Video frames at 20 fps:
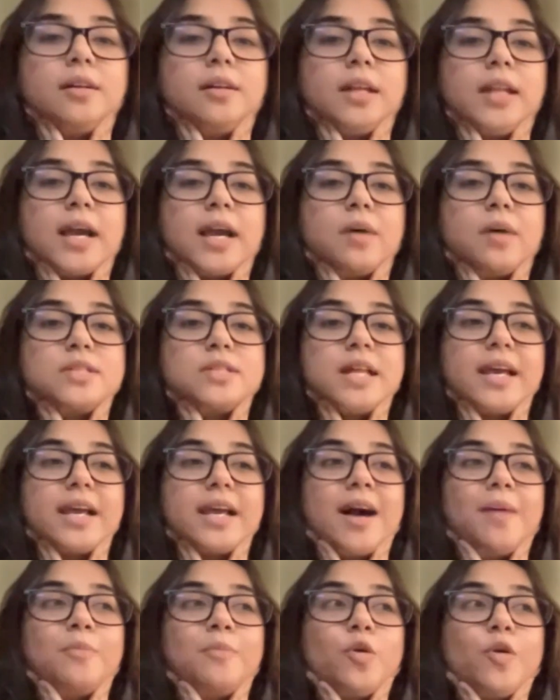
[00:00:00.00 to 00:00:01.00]
Like I was like,
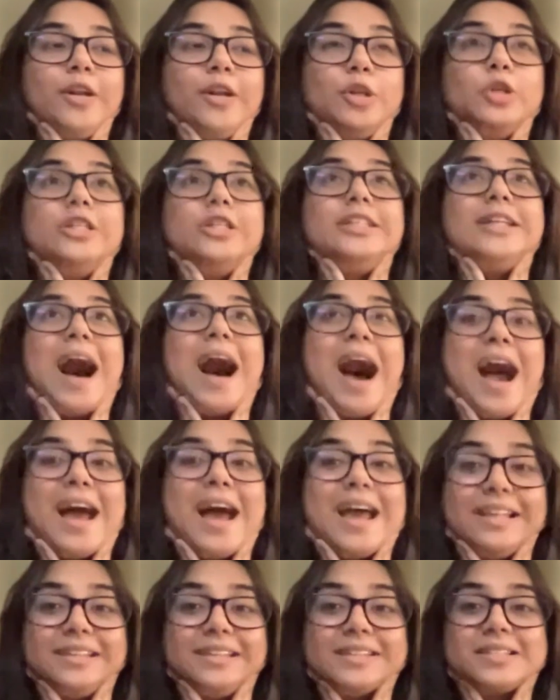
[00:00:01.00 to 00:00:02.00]
I'm going to
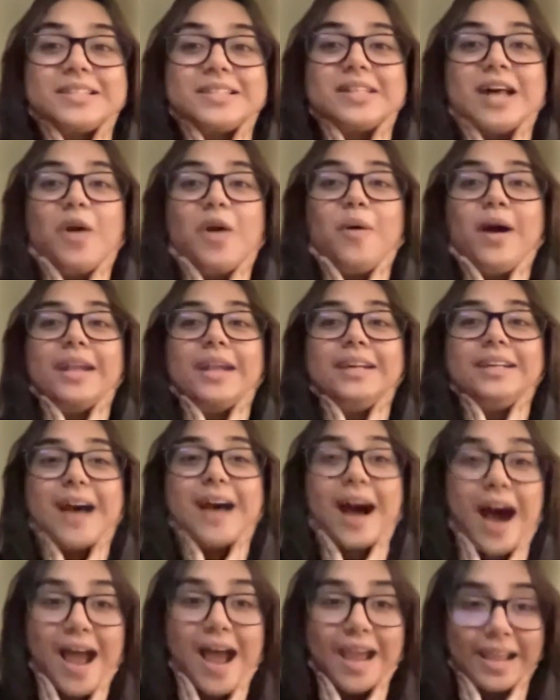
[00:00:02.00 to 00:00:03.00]
die. This is how I
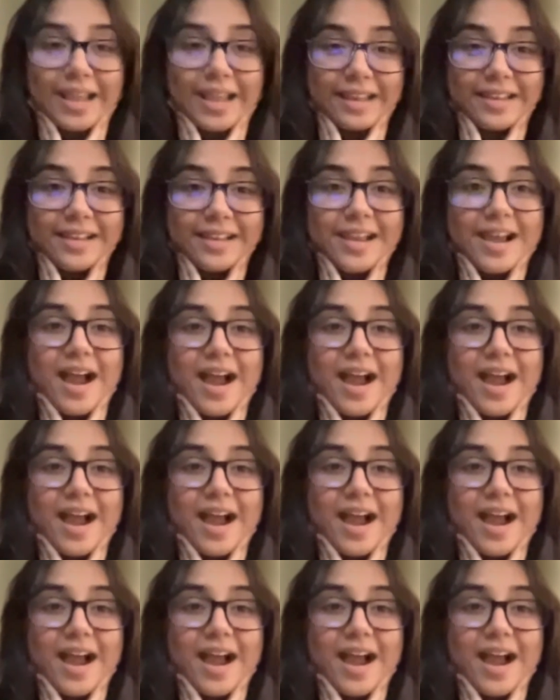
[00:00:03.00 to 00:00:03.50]
die.